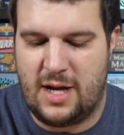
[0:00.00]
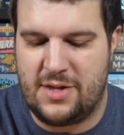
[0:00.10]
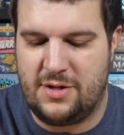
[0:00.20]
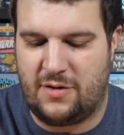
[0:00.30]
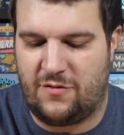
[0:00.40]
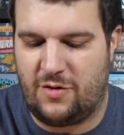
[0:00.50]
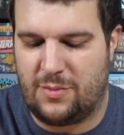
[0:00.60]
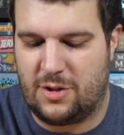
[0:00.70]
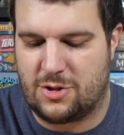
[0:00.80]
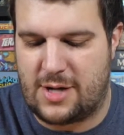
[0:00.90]
and then you can
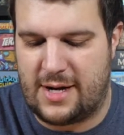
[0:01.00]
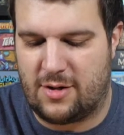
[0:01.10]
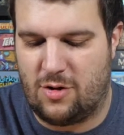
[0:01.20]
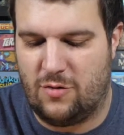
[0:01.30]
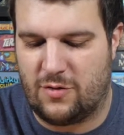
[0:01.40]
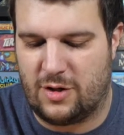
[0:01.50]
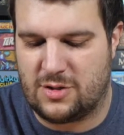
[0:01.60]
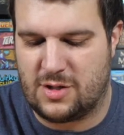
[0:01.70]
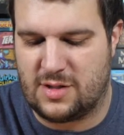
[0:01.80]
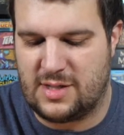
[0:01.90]
flip the tracker over
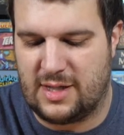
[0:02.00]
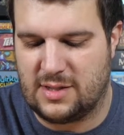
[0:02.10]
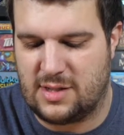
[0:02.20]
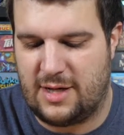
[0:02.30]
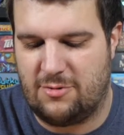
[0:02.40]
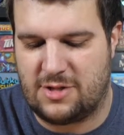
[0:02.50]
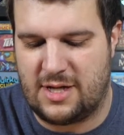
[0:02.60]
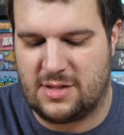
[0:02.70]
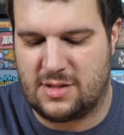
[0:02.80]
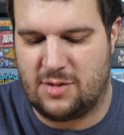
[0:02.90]
to the second side, which
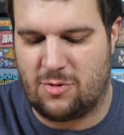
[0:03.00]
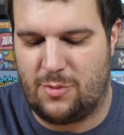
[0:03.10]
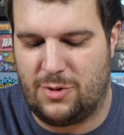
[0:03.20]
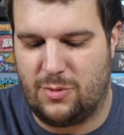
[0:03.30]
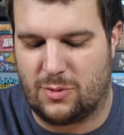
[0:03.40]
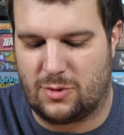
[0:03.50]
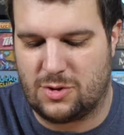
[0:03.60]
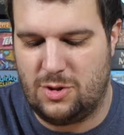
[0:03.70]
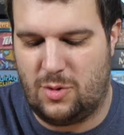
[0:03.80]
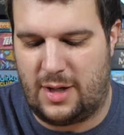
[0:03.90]
has the Roman numeral
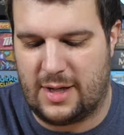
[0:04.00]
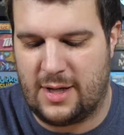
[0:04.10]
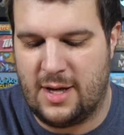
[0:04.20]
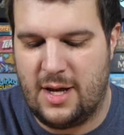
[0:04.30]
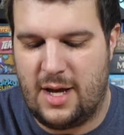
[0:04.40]
2 on it,